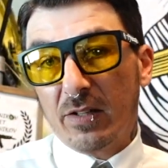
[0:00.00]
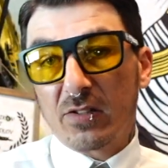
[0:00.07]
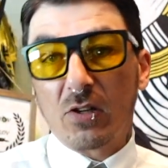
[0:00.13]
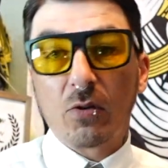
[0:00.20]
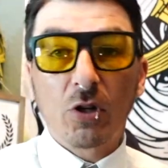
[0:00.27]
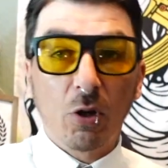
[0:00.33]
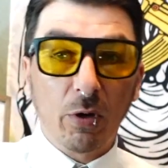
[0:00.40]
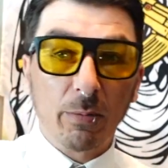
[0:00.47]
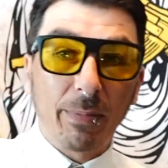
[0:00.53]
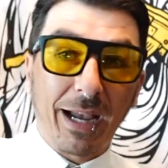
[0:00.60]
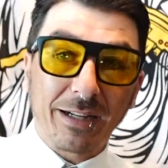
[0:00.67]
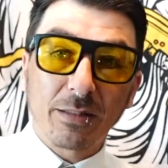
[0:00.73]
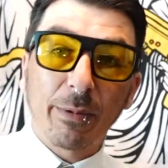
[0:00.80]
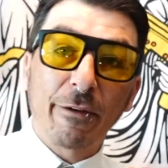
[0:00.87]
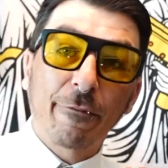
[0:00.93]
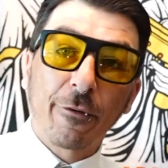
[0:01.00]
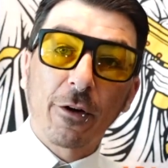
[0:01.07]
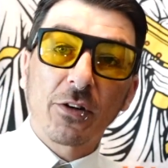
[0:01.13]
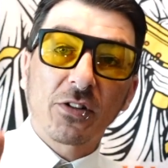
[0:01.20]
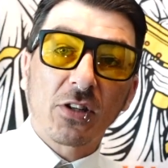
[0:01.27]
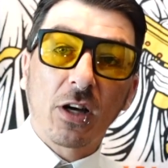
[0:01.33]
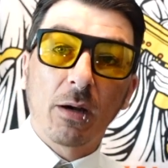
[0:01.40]
so going back to my
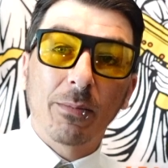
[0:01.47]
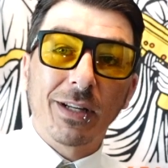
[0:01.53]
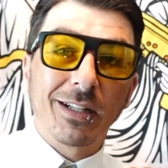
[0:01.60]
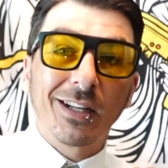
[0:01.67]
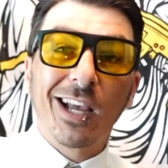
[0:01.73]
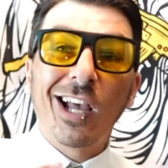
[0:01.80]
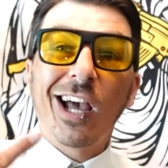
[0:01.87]
first comment,